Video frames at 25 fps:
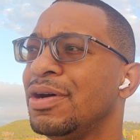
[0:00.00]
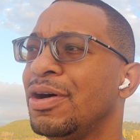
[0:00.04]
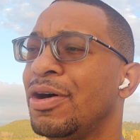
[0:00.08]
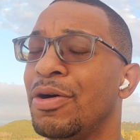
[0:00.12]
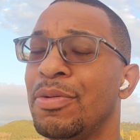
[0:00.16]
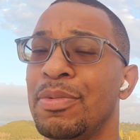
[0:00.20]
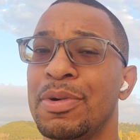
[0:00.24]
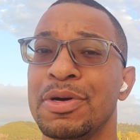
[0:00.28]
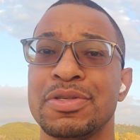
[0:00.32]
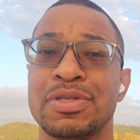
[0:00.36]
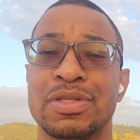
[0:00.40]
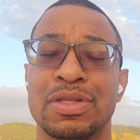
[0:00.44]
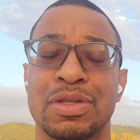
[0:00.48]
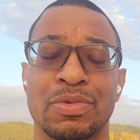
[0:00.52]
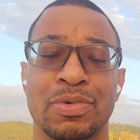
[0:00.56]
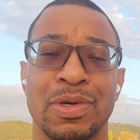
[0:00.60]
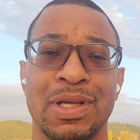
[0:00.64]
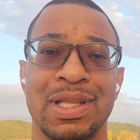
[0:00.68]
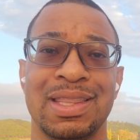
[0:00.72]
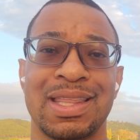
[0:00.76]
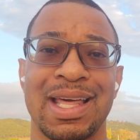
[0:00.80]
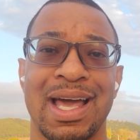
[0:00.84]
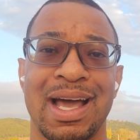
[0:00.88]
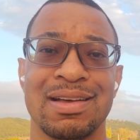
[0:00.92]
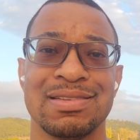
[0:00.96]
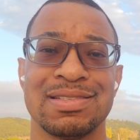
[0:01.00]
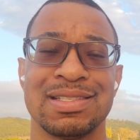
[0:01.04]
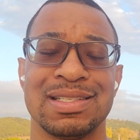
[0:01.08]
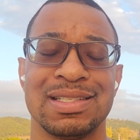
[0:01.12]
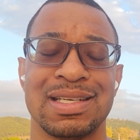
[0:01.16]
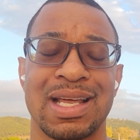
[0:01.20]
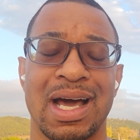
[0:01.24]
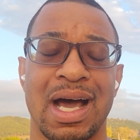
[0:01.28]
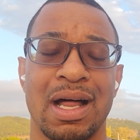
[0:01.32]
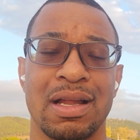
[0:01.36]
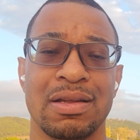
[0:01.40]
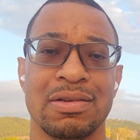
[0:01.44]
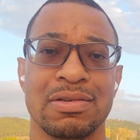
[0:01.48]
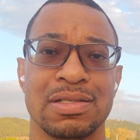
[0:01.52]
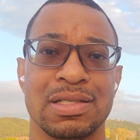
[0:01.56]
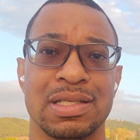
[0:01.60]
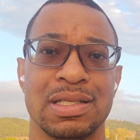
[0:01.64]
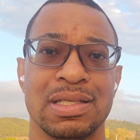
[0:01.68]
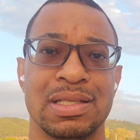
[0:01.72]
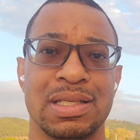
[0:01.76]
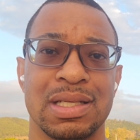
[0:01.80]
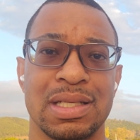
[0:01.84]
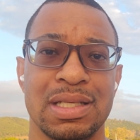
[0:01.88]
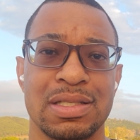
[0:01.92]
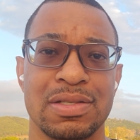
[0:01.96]
almost $3,000 in
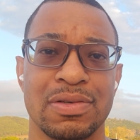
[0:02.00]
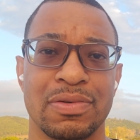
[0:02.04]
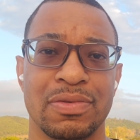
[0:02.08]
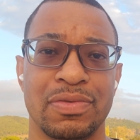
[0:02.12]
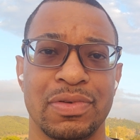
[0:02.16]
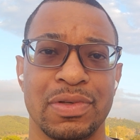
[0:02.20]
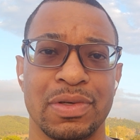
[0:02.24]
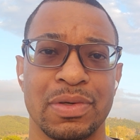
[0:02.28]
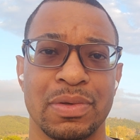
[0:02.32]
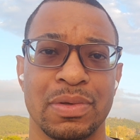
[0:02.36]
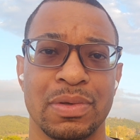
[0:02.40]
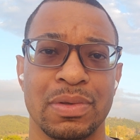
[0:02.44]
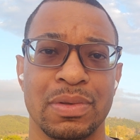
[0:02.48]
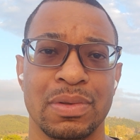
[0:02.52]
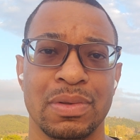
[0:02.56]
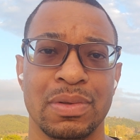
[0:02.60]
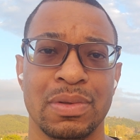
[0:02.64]
diesel fuel.